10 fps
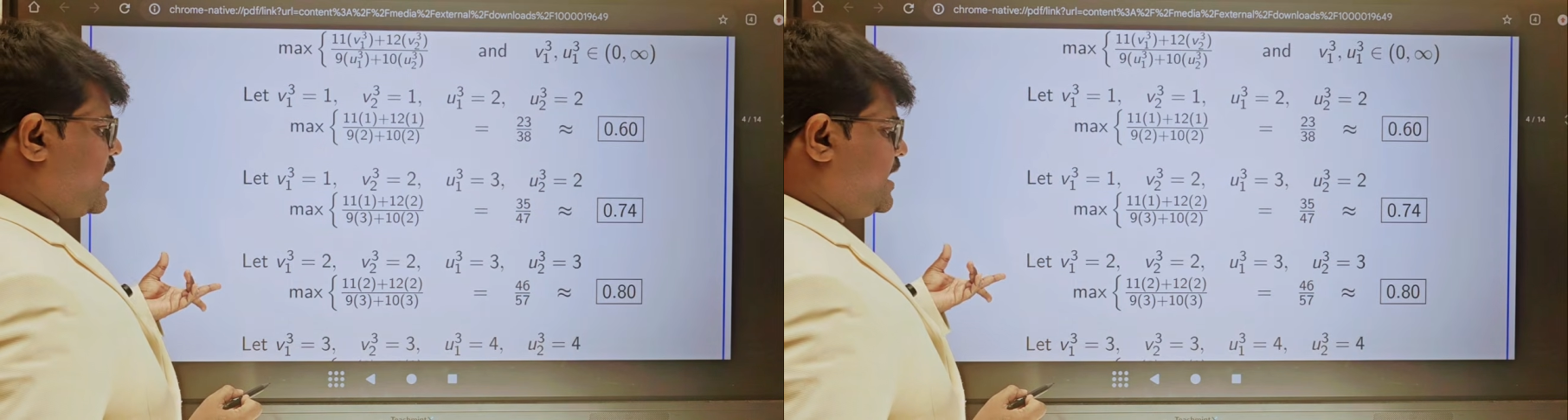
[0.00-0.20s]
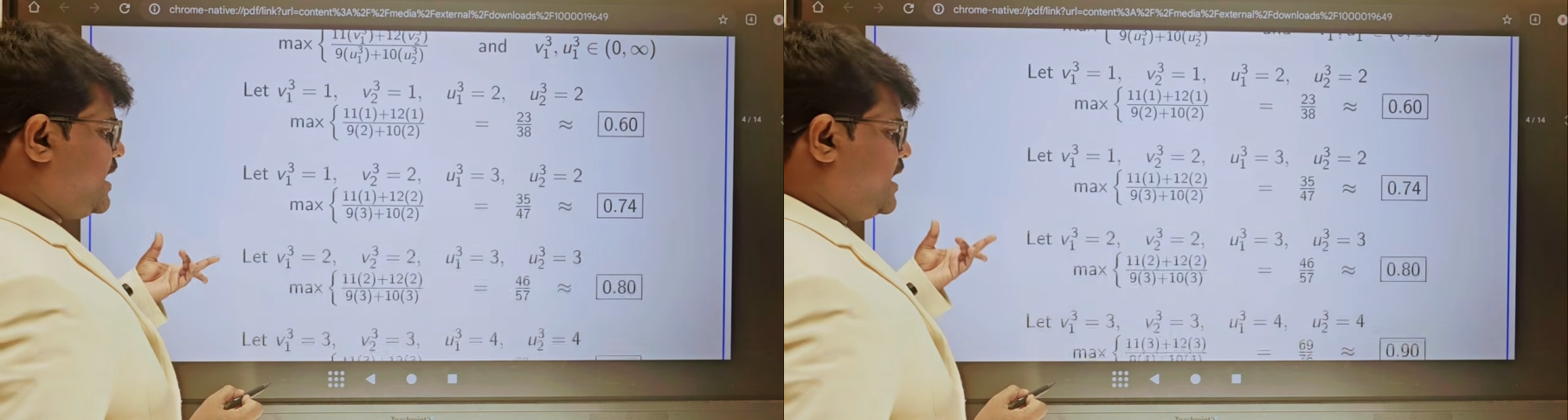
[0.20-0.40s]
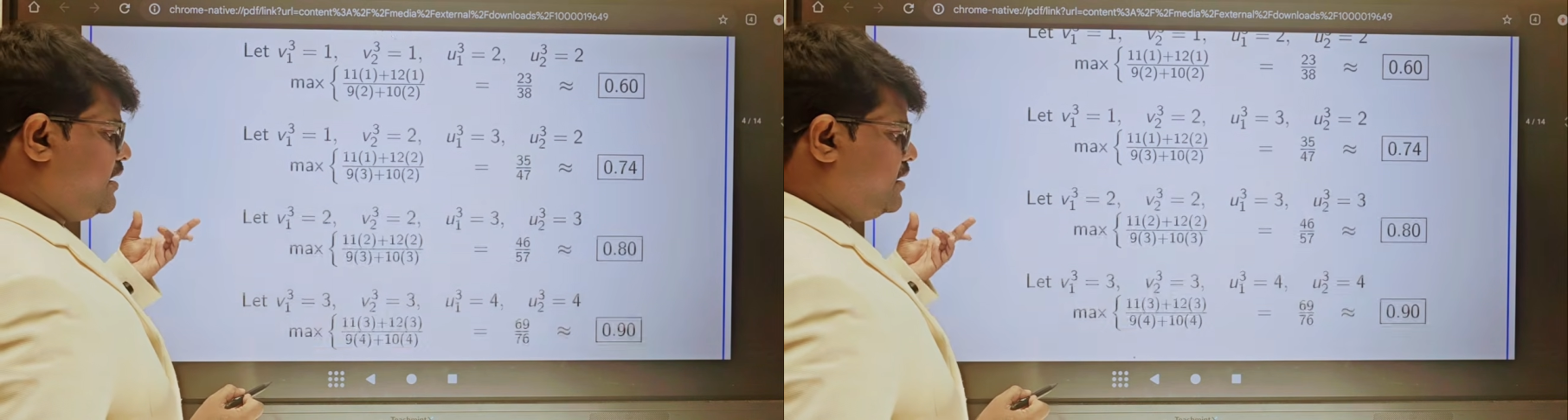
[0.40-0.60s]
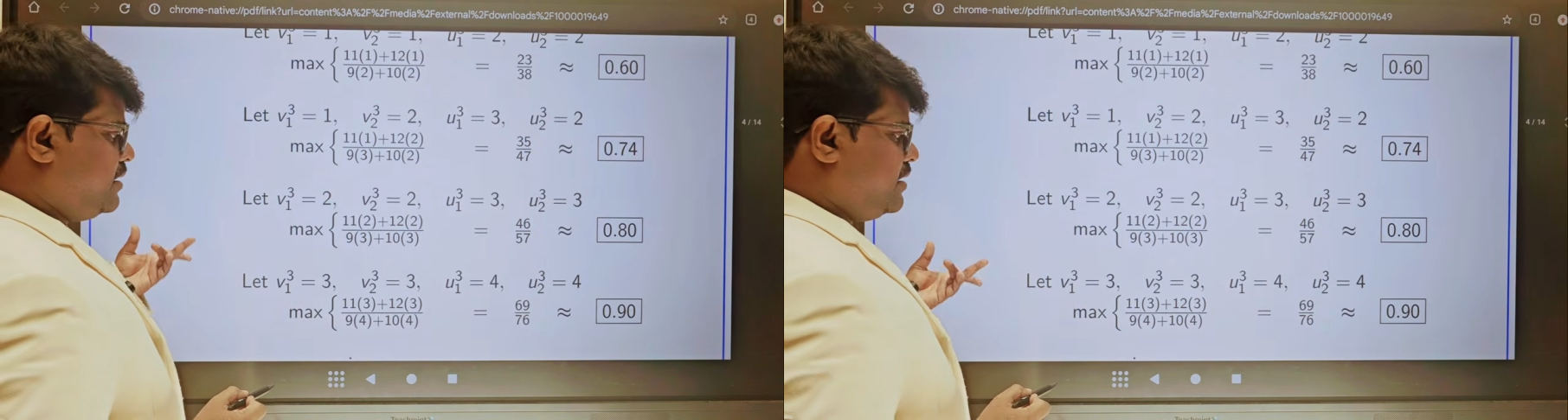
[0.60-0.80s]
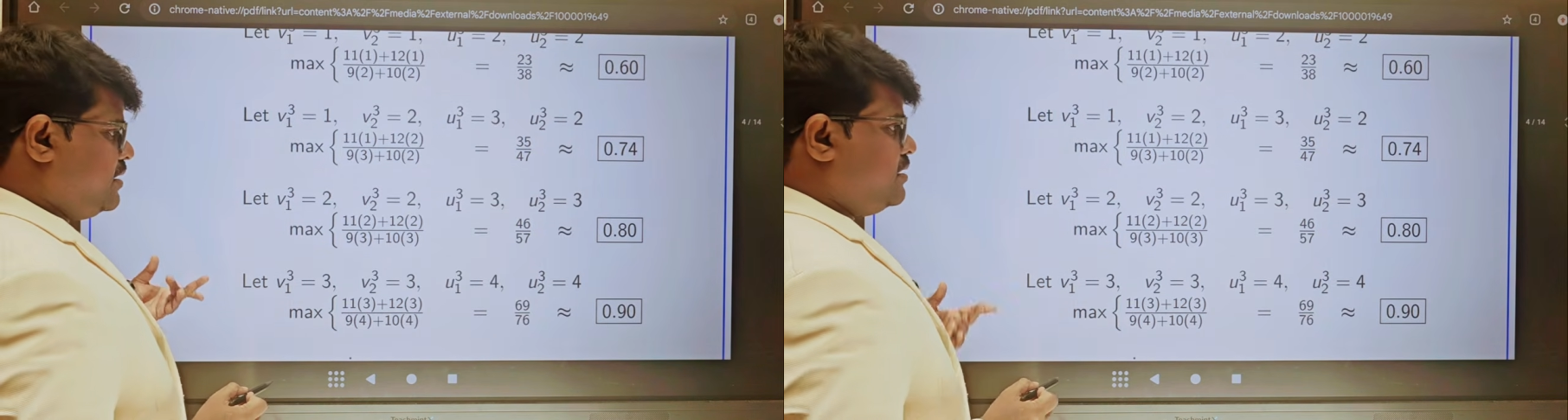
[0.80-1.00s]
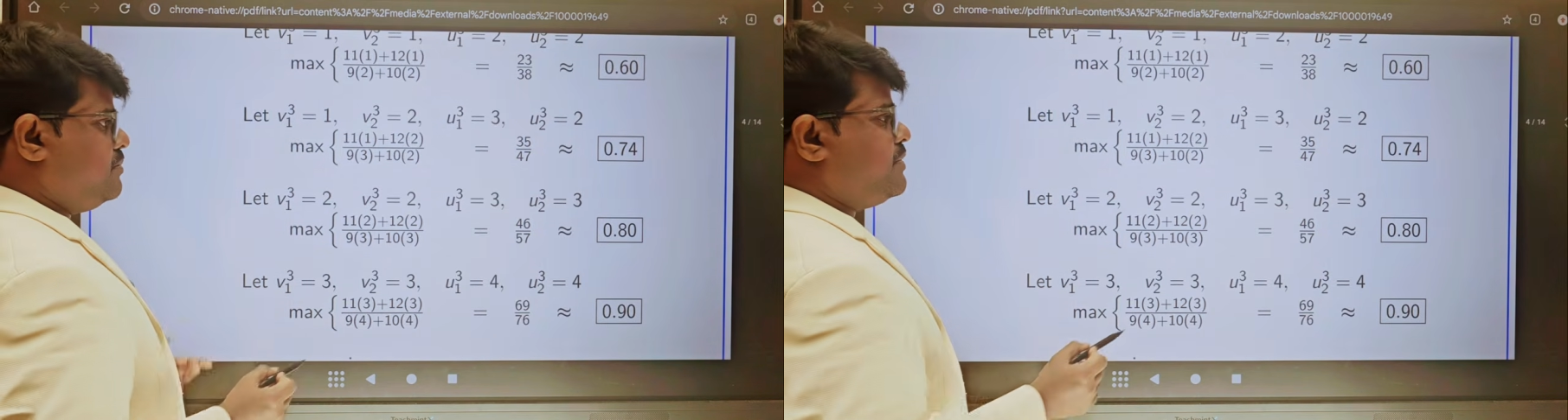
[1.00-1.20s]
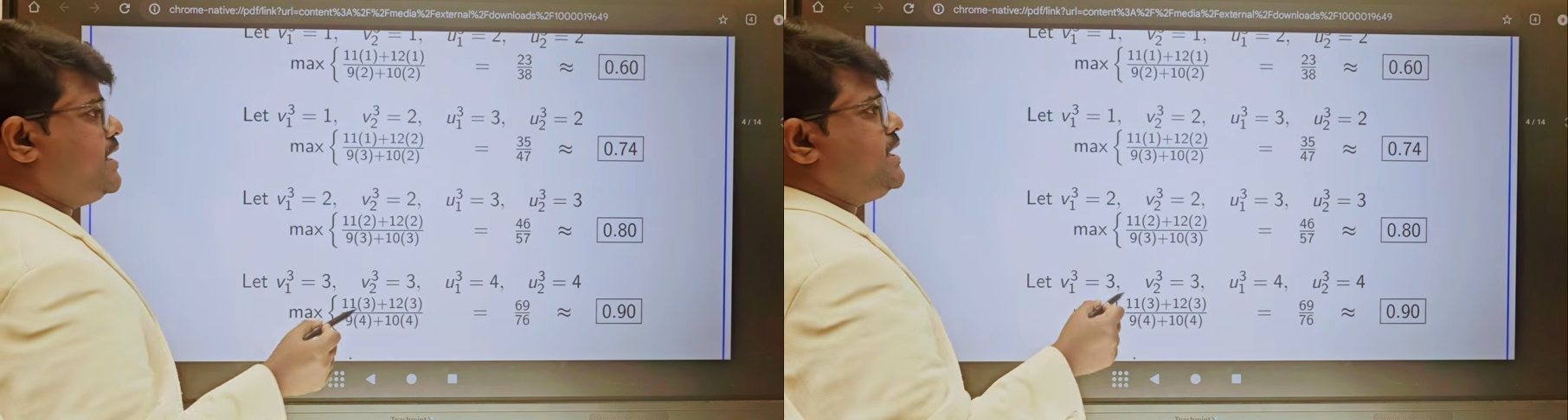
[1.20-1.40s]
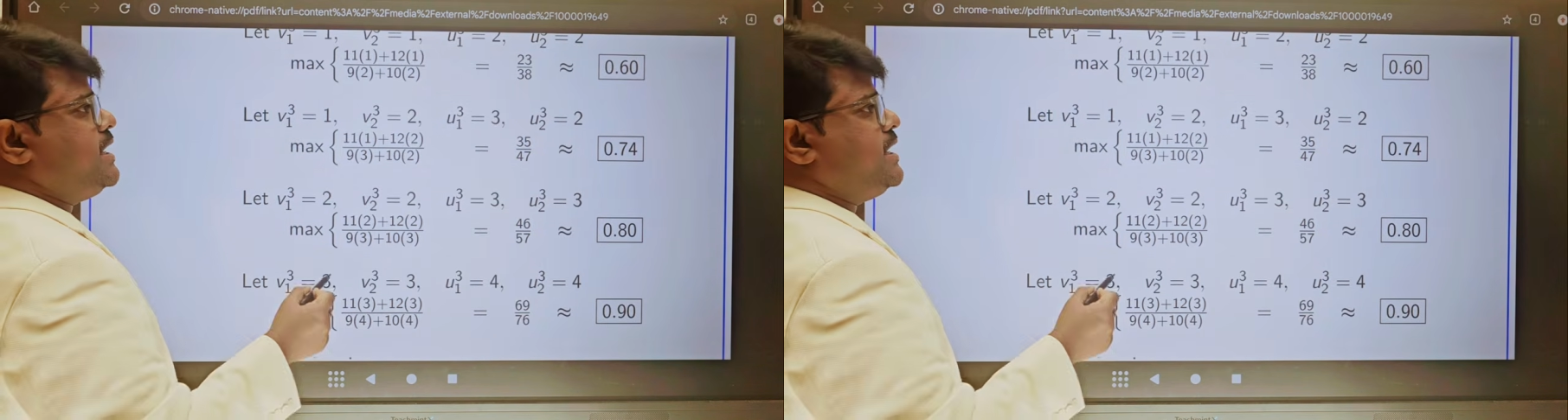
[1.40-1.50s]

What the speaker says: Again, by